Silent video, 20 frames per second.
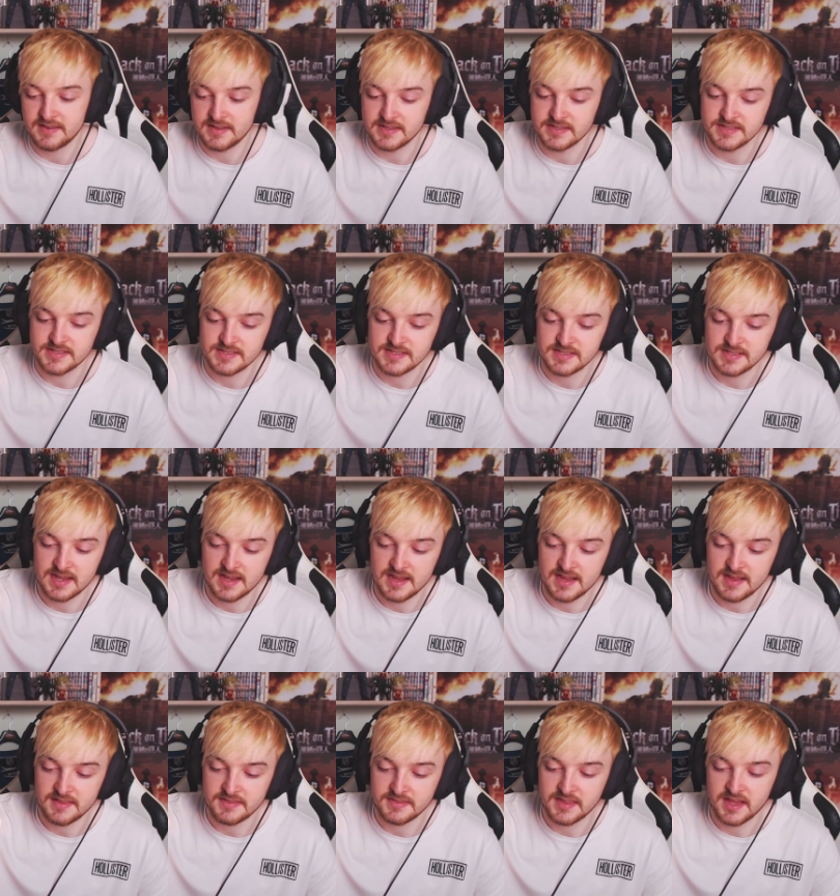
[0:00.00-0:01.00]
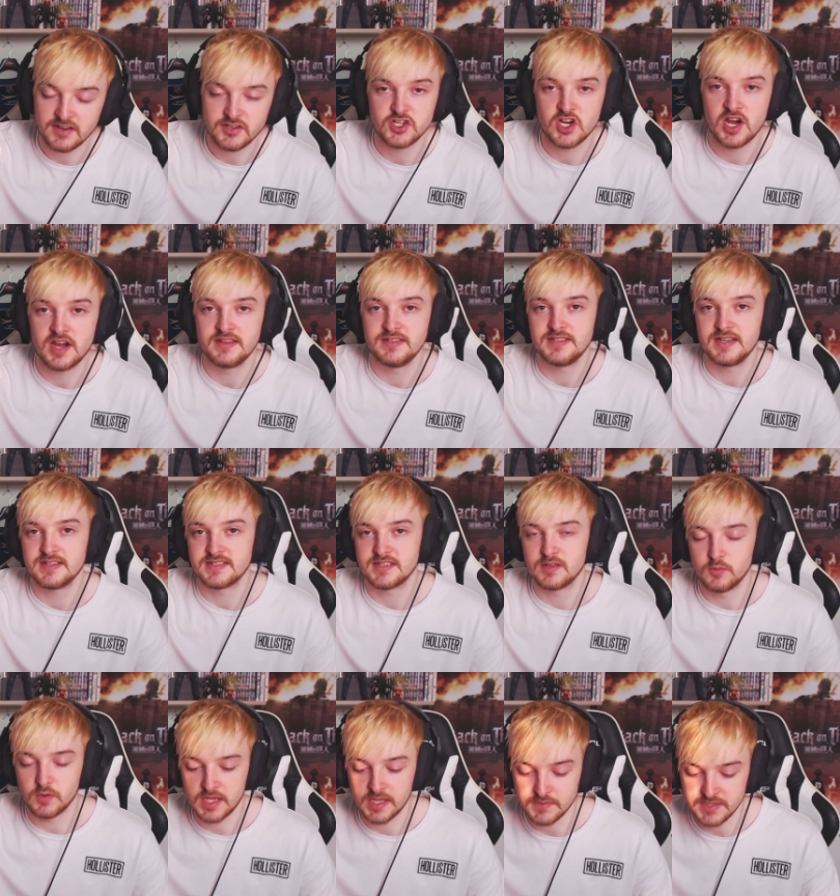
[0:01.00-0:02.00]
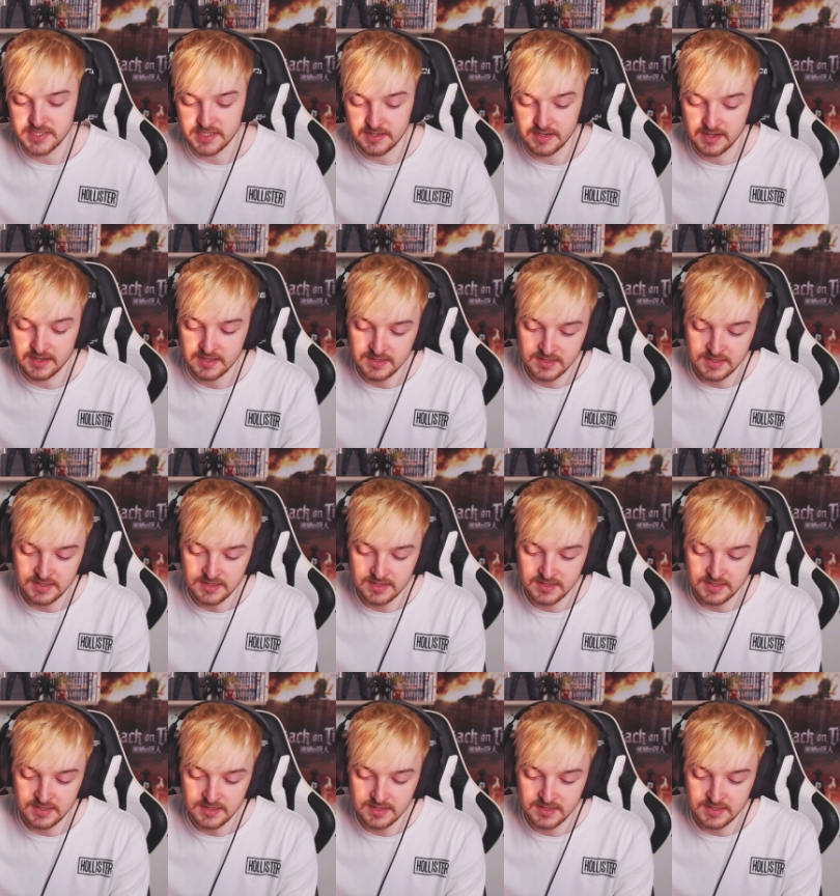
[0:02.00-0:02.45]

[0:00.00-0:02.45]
is uh, that giantess that we keep saying.